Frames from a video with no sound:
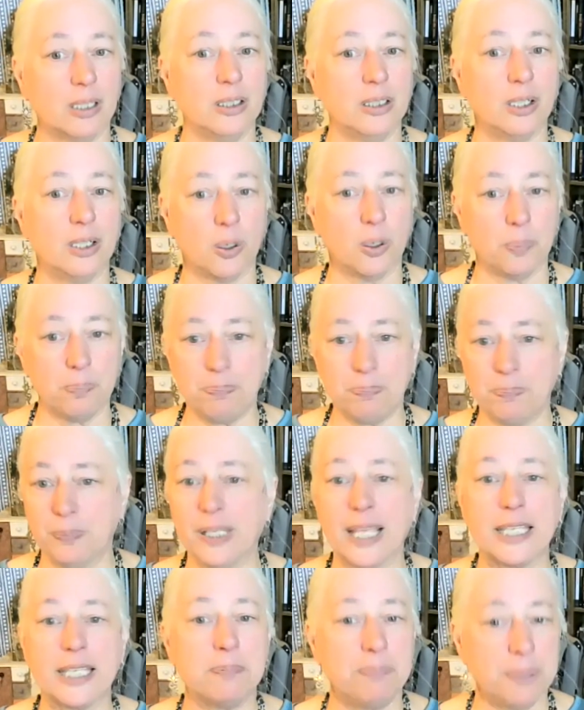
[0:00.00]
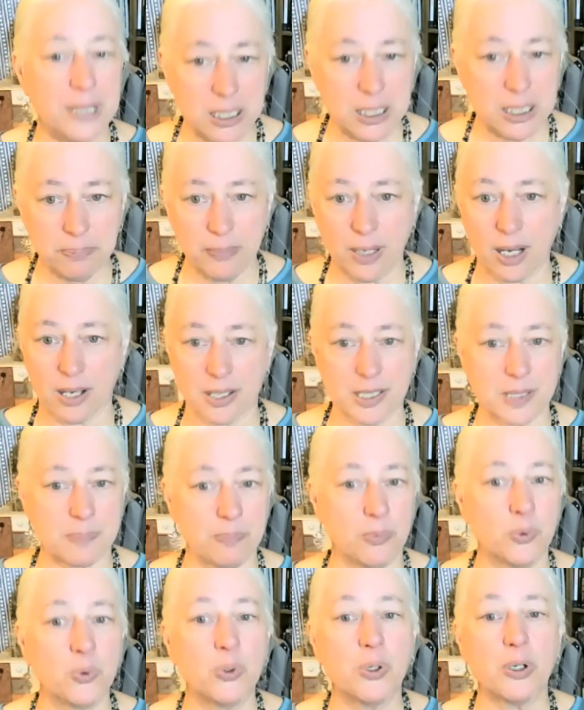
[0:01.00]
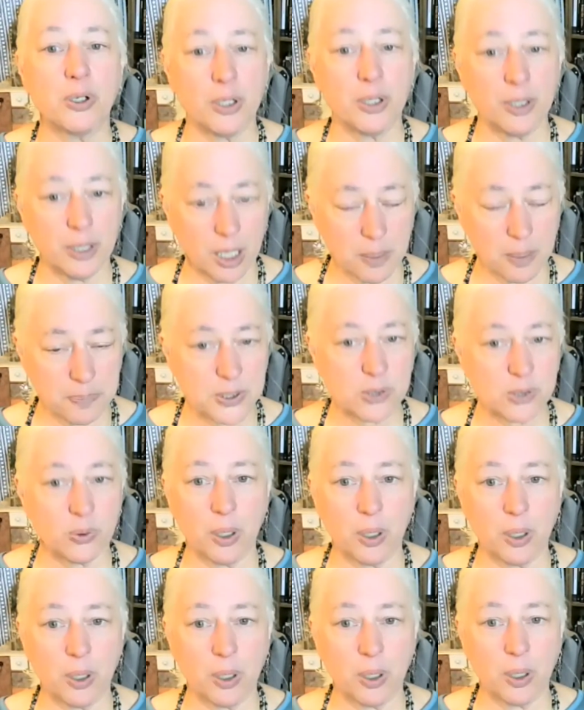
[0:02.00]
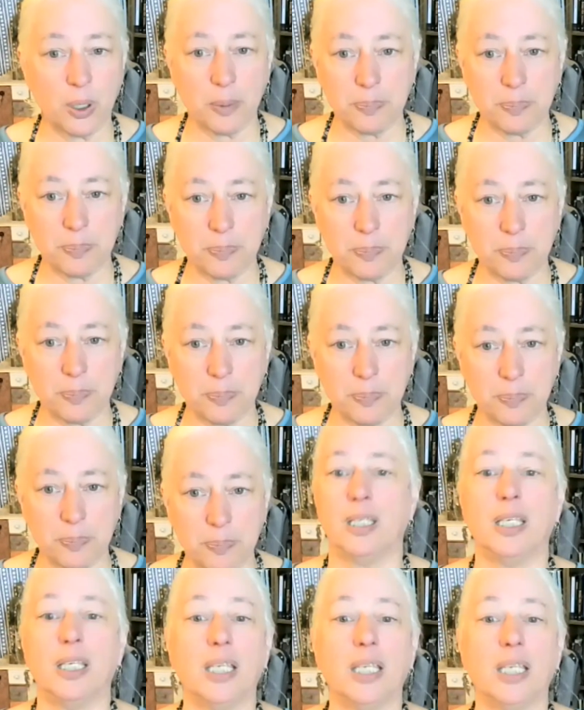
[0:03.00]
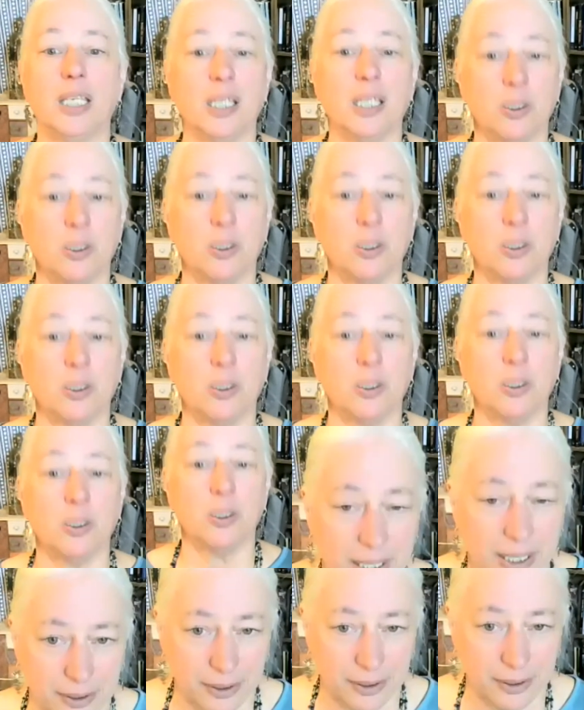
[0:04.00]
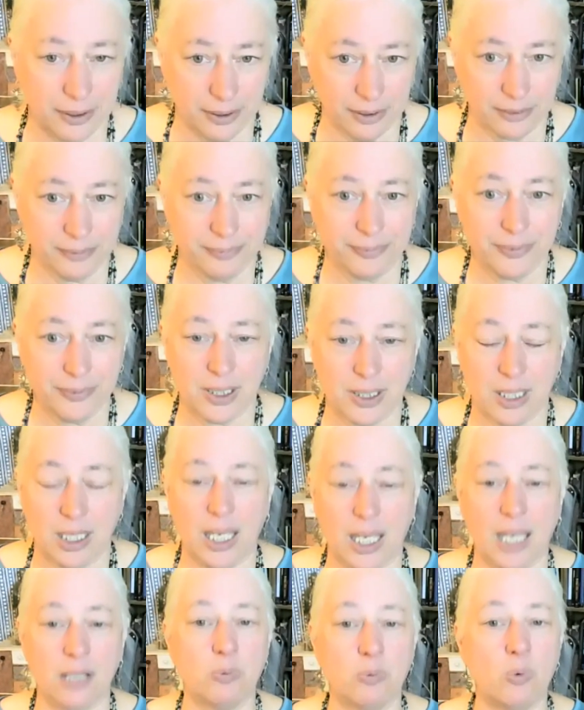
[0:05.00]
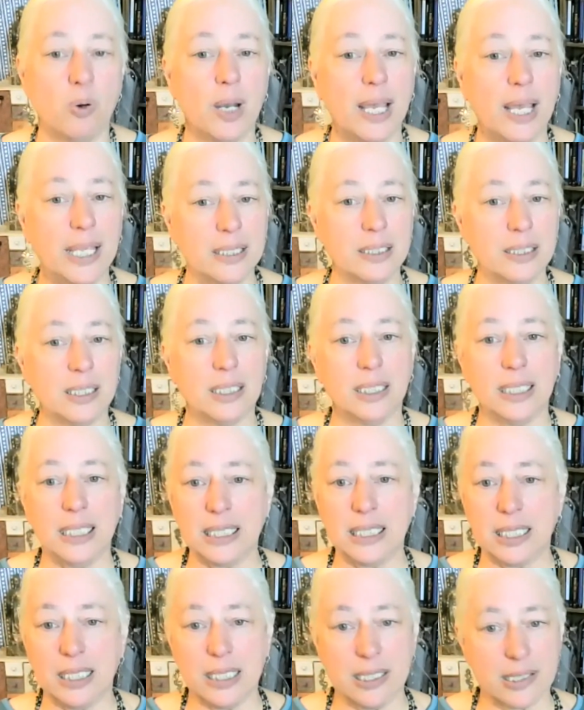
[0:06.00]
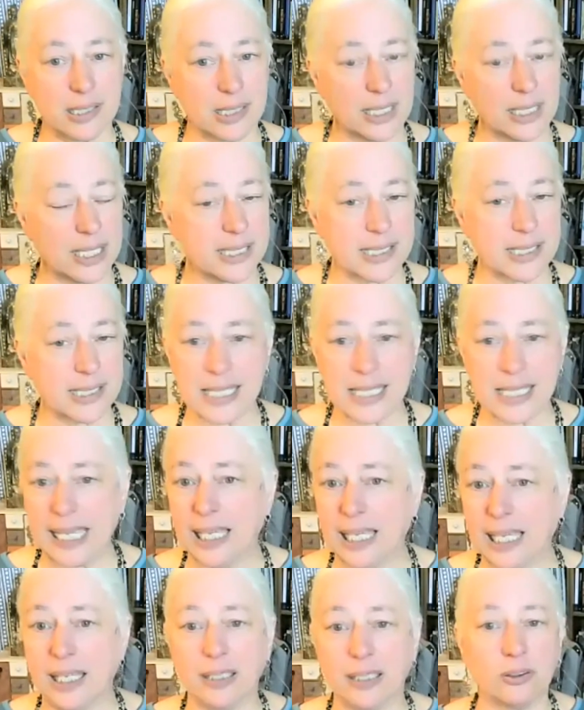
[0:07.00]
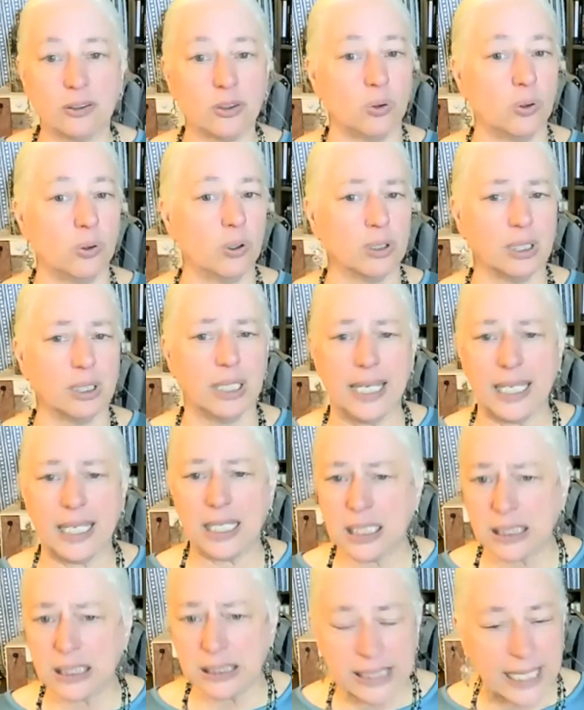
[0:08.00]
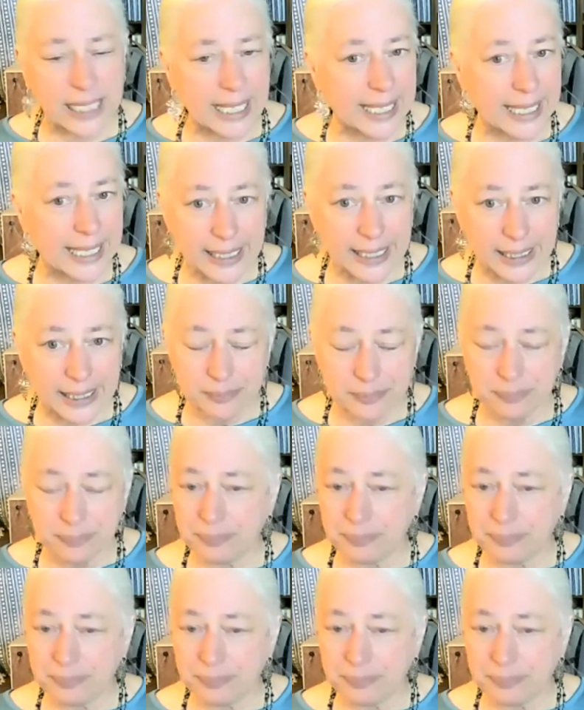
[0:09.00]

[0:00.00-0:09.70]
you know, like peat moss, more absorptive, it will drain better. And when it is like sand or like clay,